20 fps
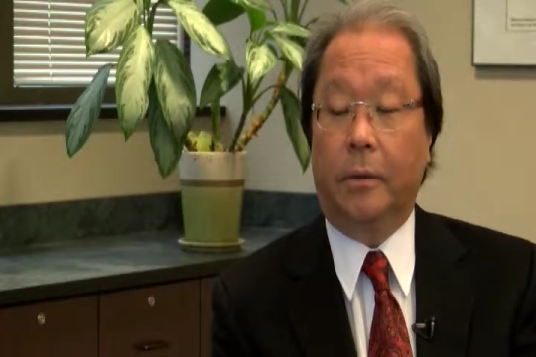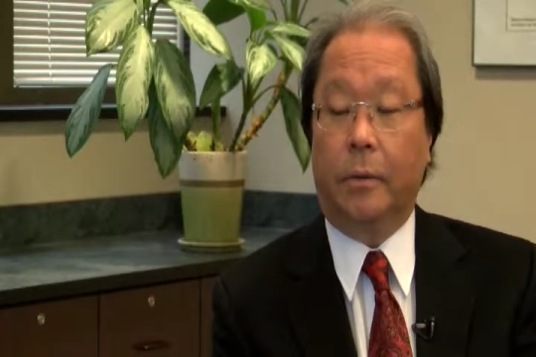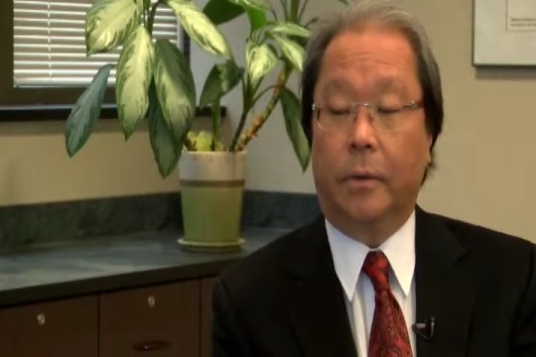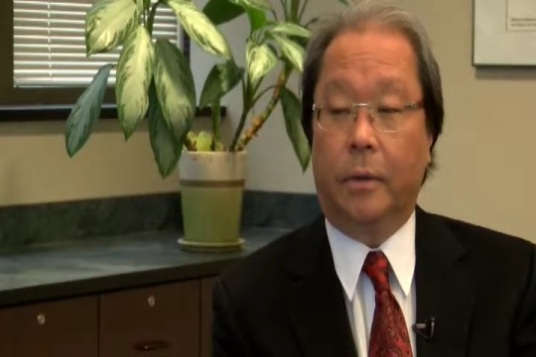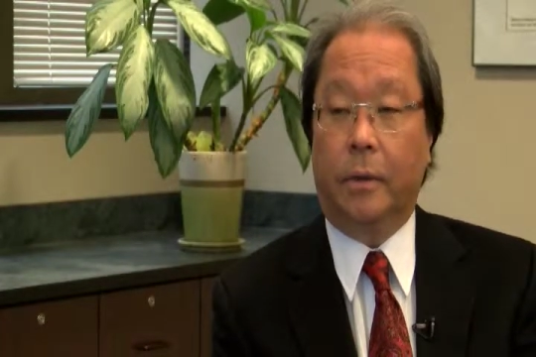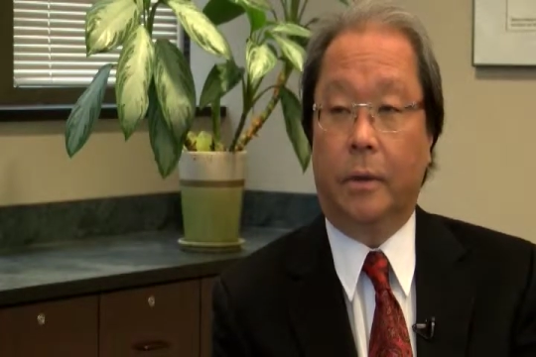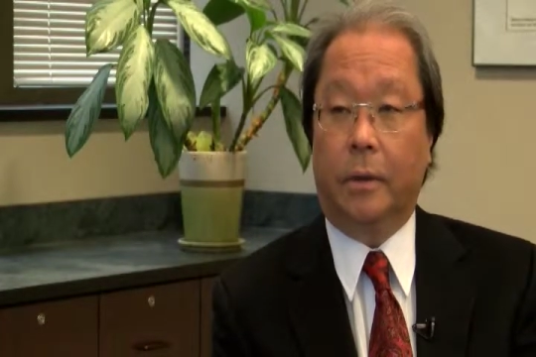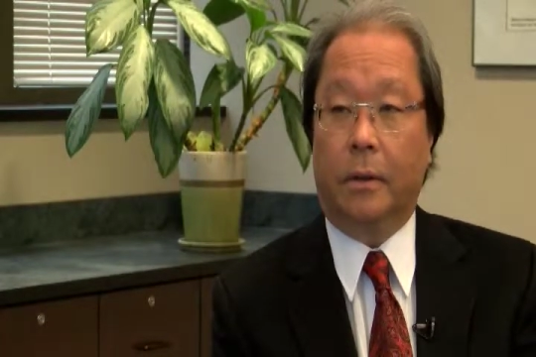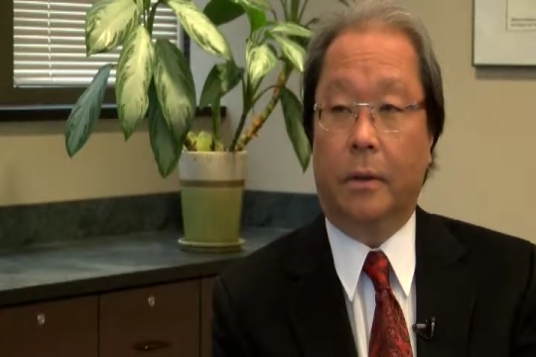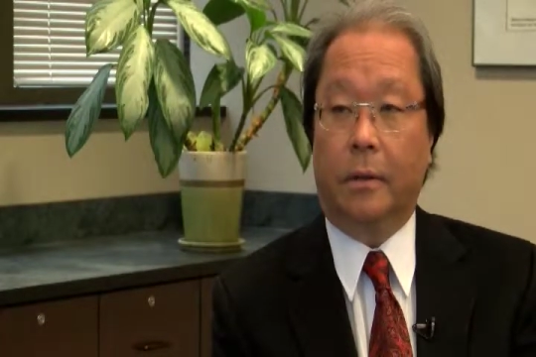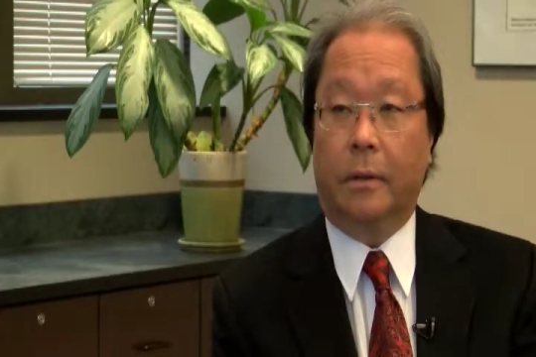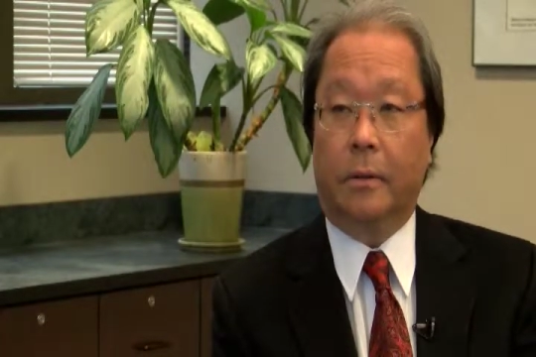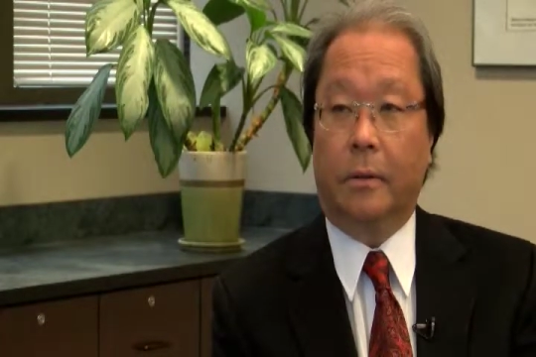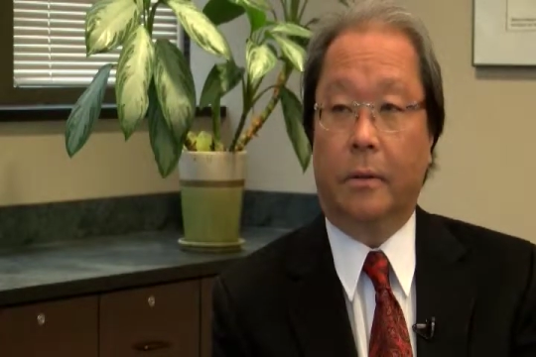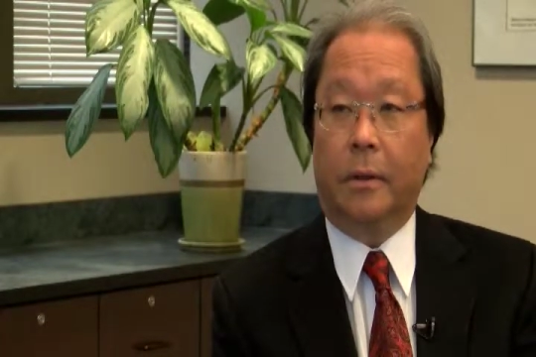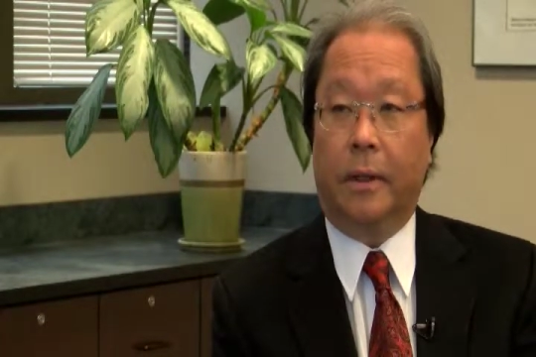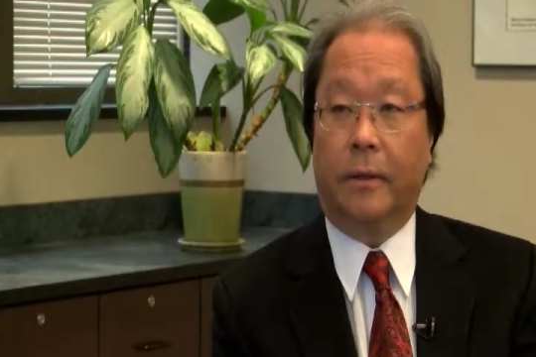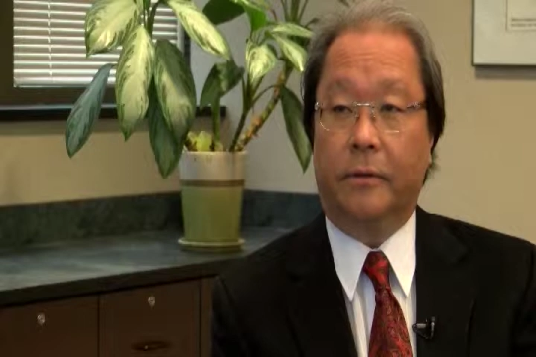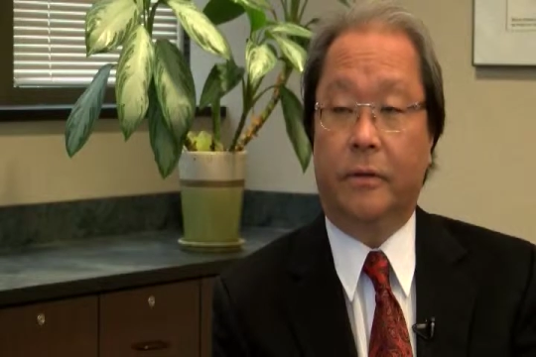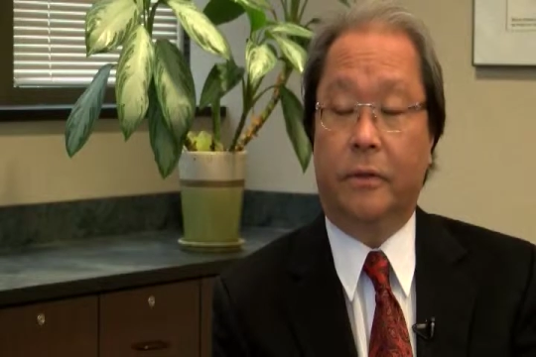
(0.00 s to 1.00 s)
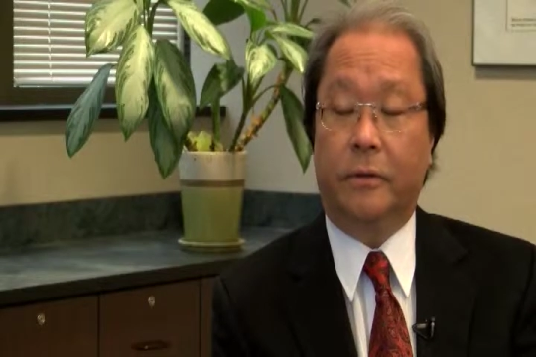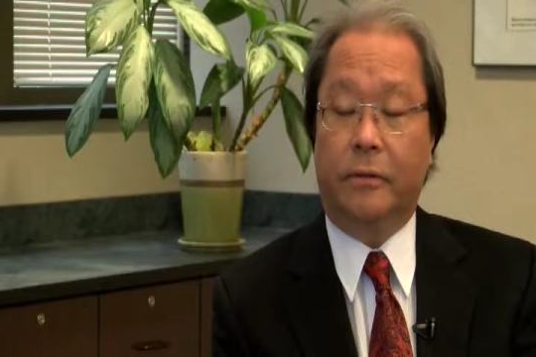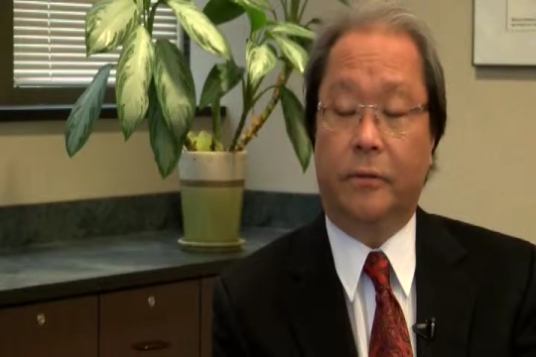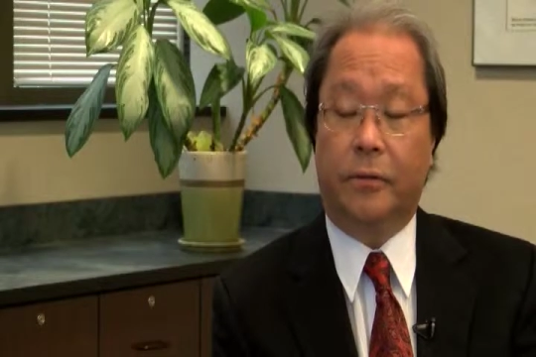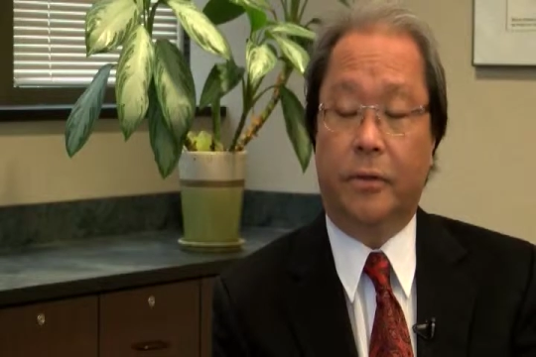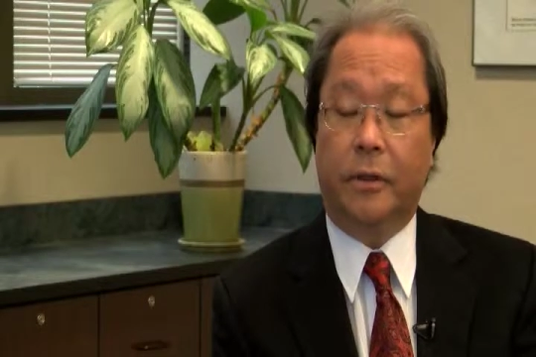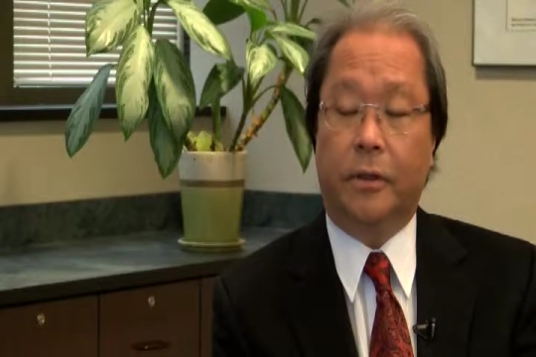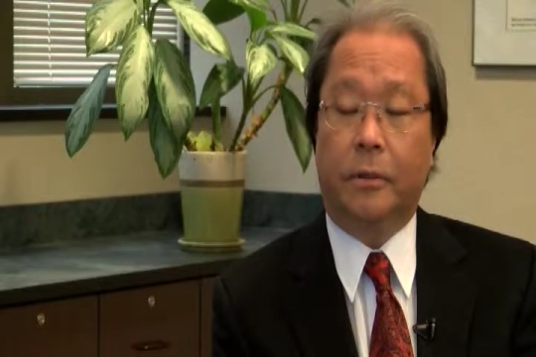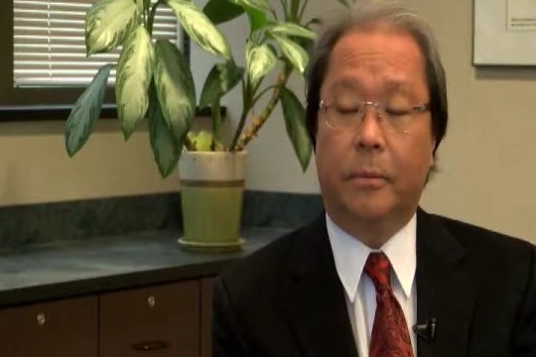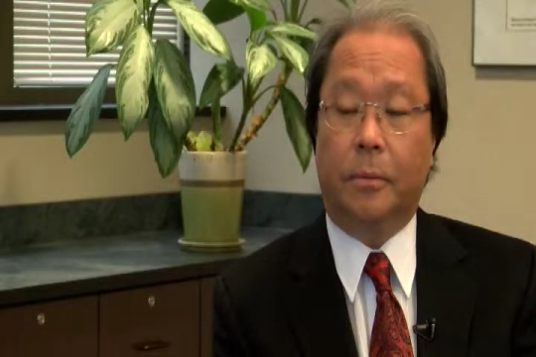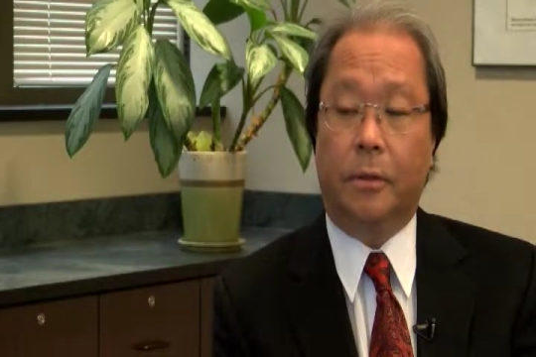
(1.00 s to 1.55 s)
will have severe